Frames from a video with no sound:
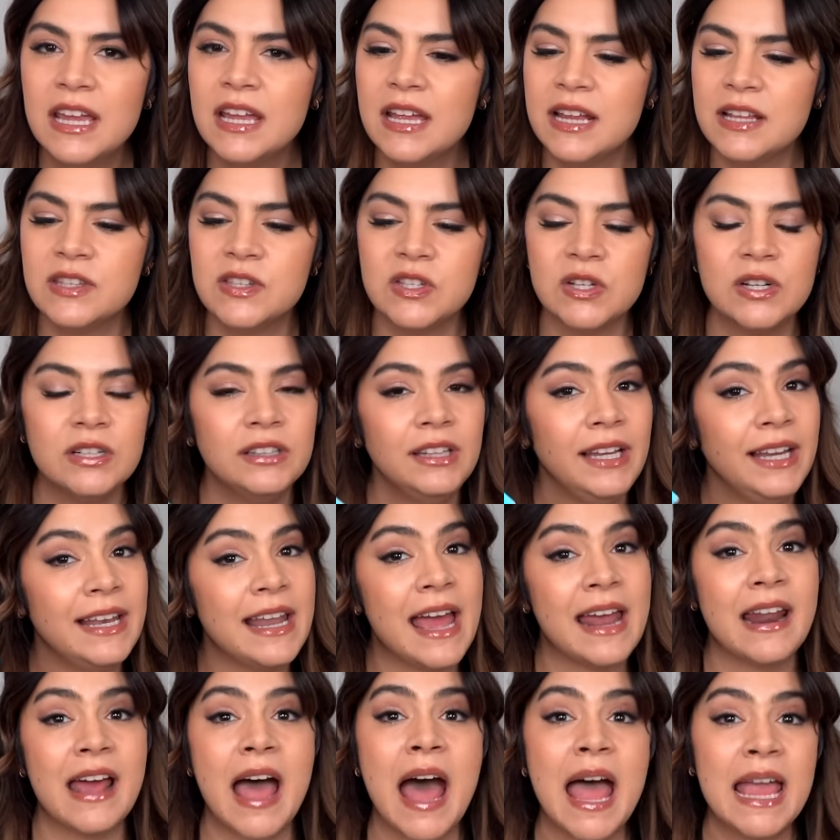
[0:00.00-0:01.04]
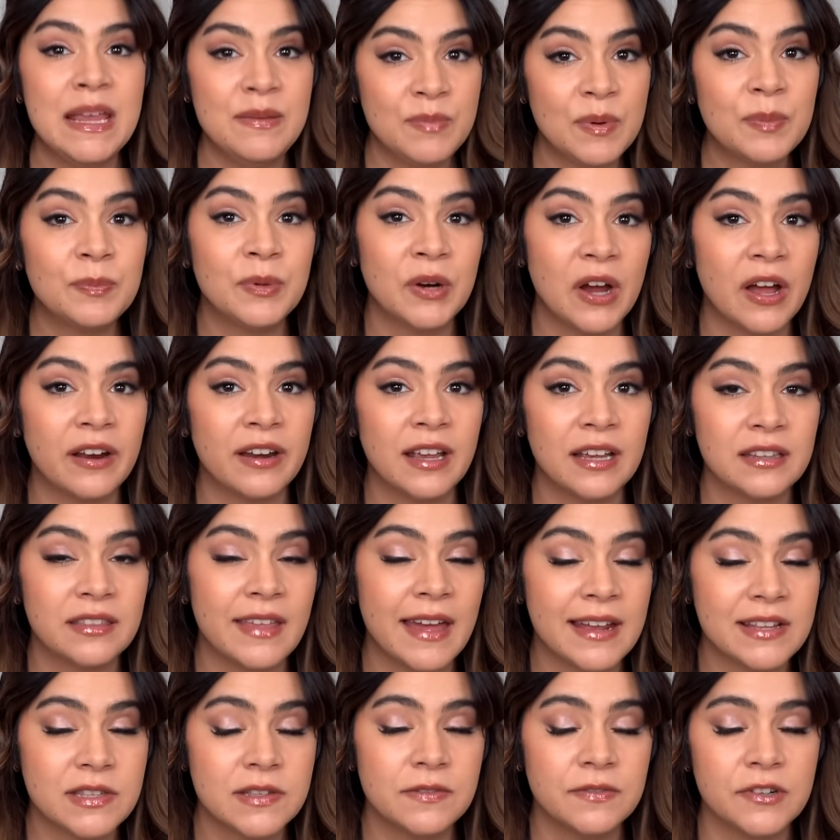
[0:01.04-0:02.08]
It's certainly not a hype product,
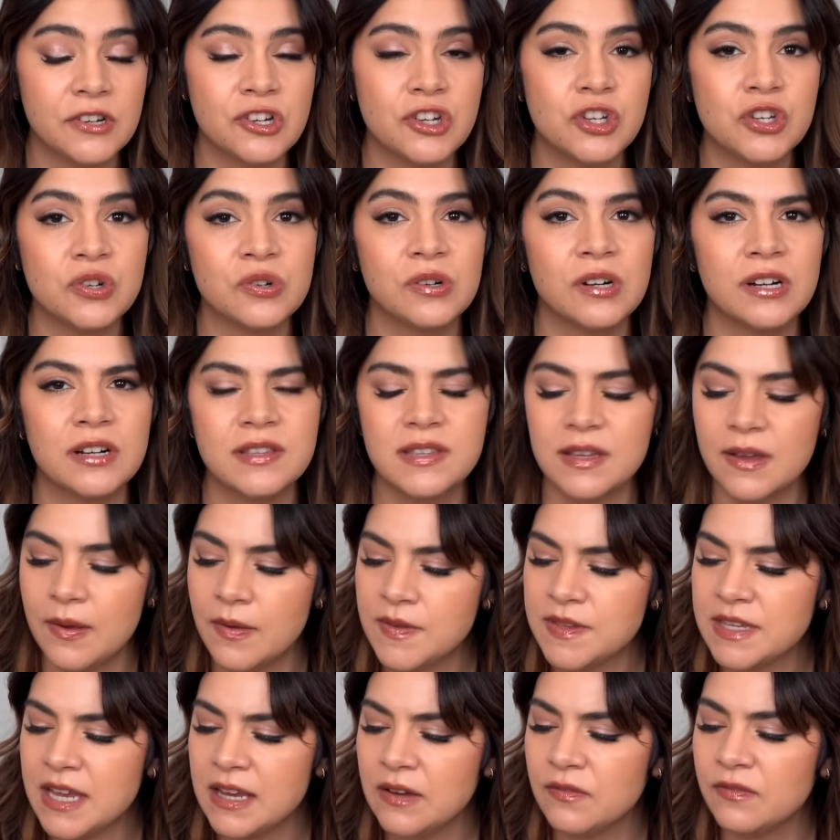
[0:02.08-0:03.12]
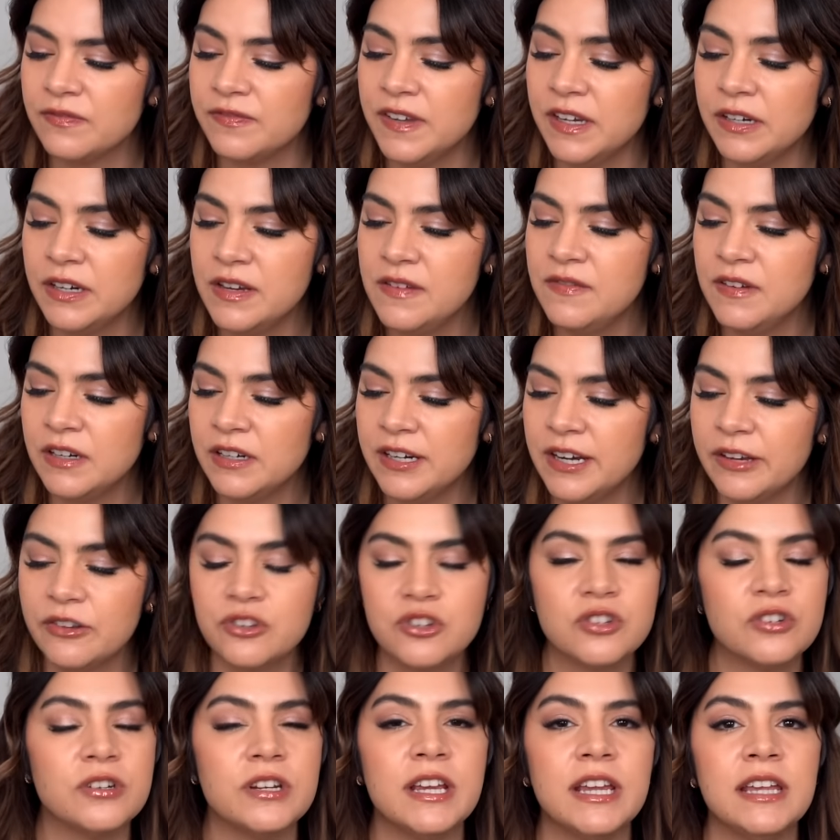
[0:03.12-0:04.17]
that's for sure. And so I was like very
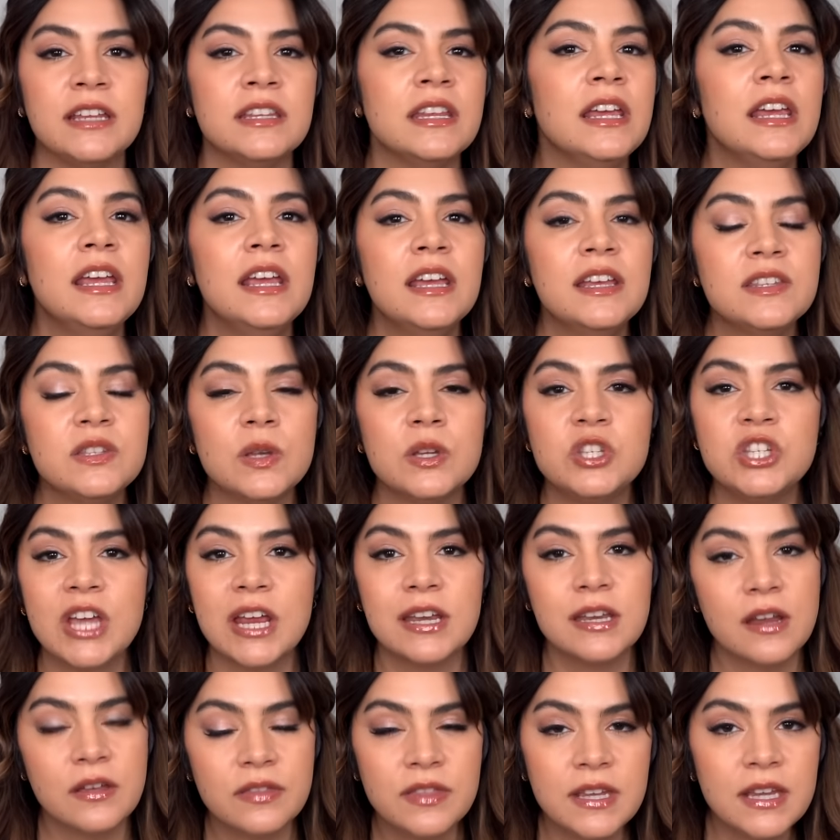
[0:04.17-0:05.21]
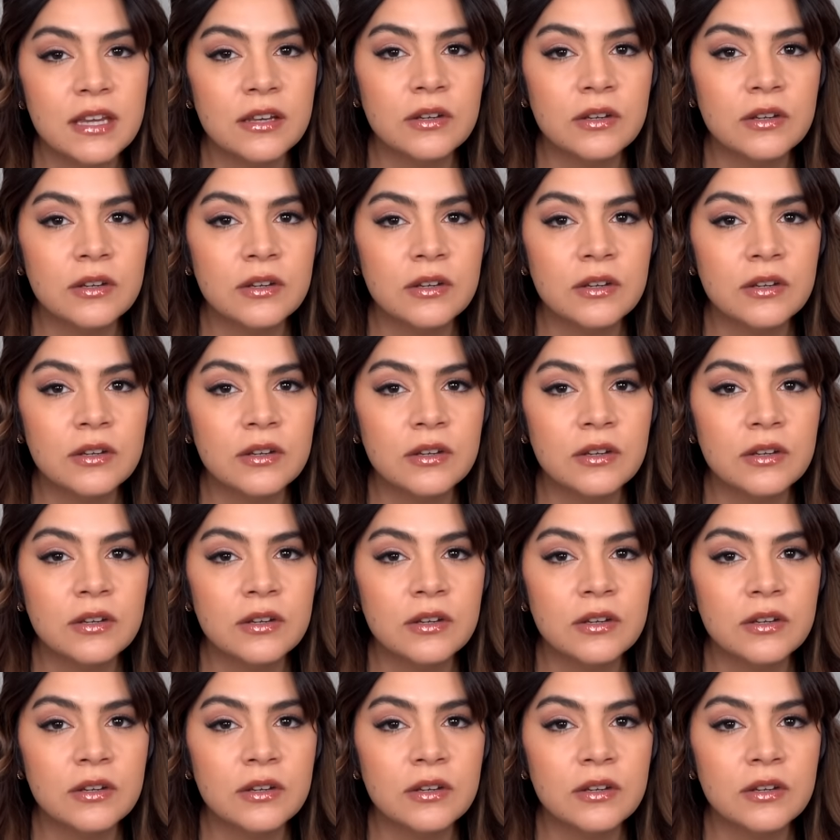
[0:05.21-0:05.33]
intrigued. So I checked out the